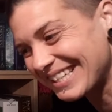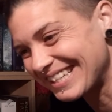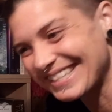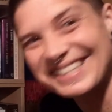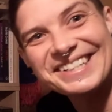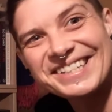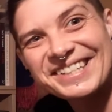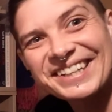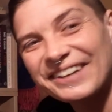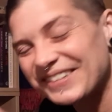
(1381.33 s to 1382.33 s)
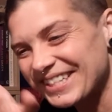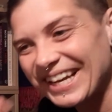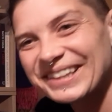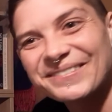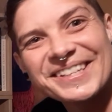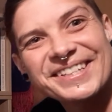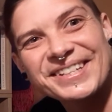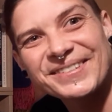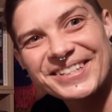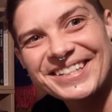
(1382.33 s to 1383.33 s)
here, so you're just going to have to take the
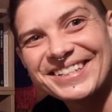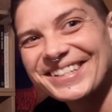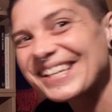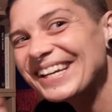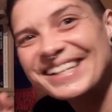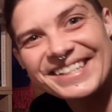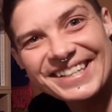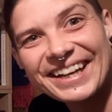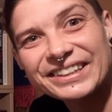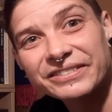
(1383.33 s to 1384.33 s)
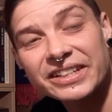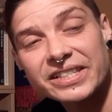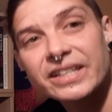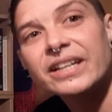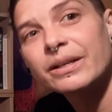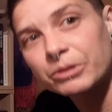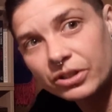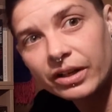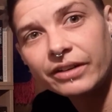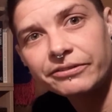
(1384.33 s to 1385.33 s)
messages which are yours, discard the rest. But
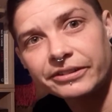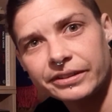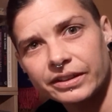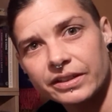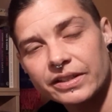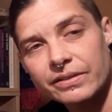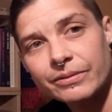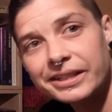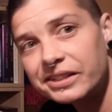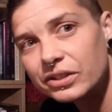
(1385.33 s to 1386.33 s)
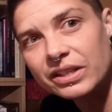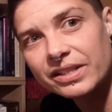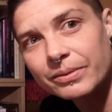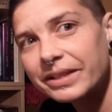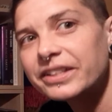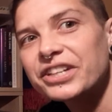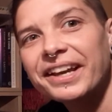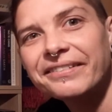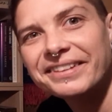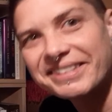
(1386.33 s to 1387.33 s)
triumphant, guys. We can do this. We can
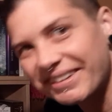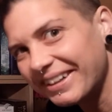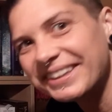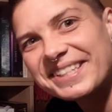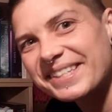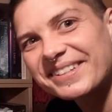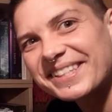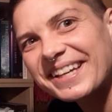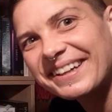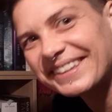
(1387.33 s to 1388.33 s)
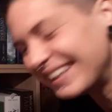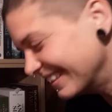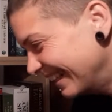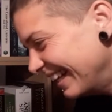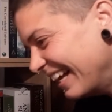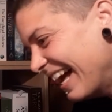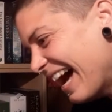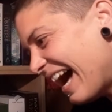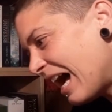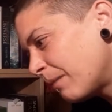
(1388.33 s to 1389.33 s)
achieve this, all right? This is what's going on.
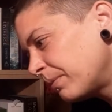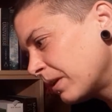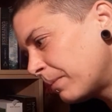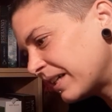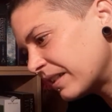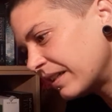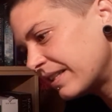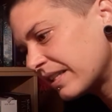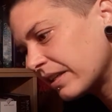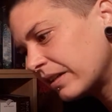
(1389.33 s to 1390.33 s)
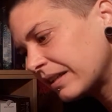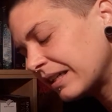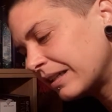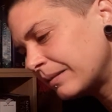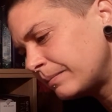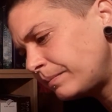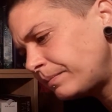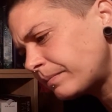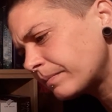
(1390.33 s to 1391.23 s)
Um, but it's like um,